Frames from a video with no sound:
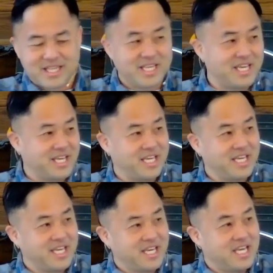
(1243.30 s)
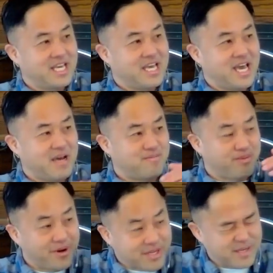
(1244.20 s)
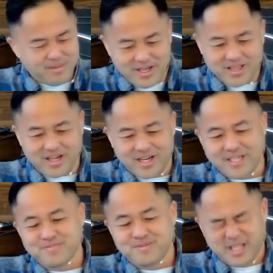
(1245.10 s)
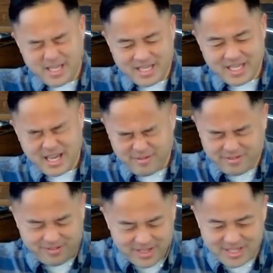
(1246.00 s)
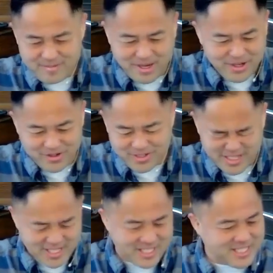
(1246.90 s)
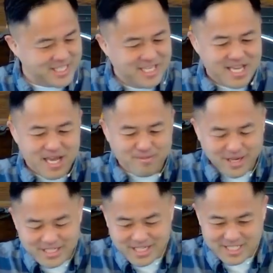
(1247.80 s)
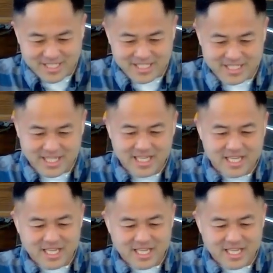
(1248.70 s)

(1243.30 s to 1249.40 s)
They have broken my law. They have offended my holiness and my justice.